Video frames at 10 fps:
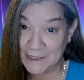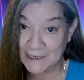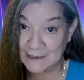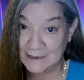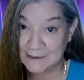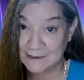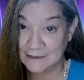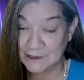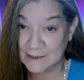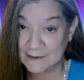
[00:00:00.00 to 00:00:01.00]
audience
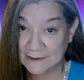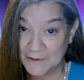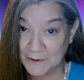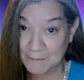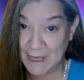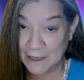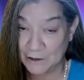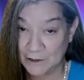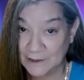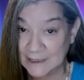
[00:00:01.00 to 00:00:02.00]
to just let them hang
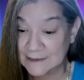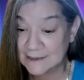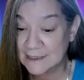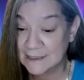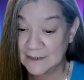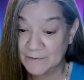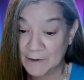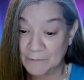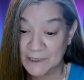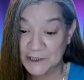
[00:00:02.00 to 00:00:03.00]
on LinkedIn. If
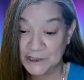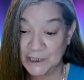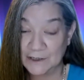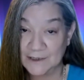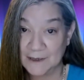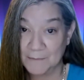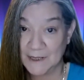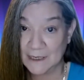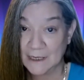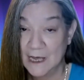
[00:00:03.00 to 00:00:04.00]
I want to share
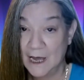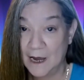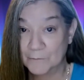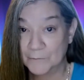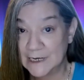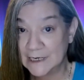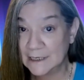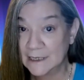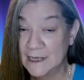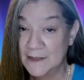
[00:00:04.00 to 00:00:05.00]
something I'm
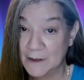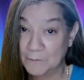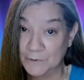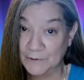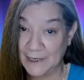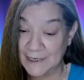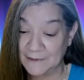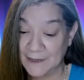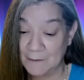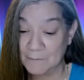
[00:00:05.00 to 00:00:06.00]
reading that will
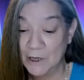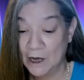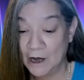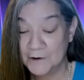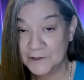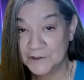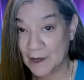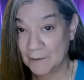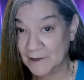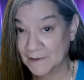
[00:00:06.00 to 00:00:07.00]
enlighten them on a
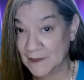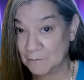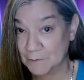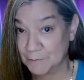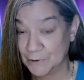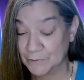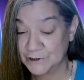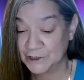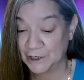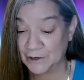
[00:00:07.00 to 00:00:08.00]
topic that we both
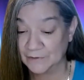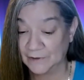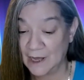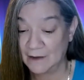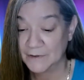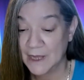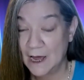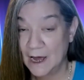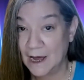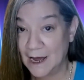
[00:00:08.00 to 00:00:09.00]
share and love,
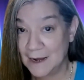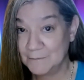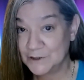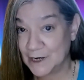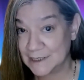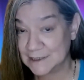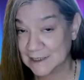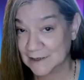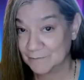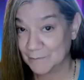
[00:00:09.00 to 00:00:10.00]
I'm trying to
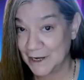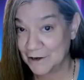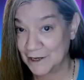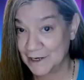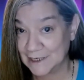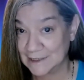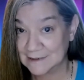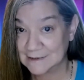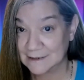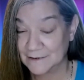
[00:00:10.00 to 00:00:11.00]
give my
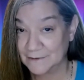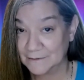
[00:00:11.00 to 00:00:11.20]
audience